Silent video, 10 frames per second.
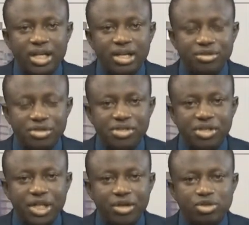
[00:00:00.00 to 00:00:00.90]
Judiciary
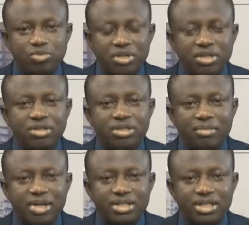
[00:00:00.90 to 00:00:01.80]
correspondent
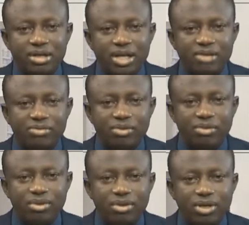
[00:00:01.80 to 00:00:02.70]
Basil Okafor
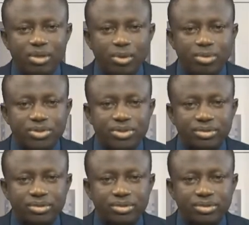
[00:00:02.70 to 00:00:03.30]
reports.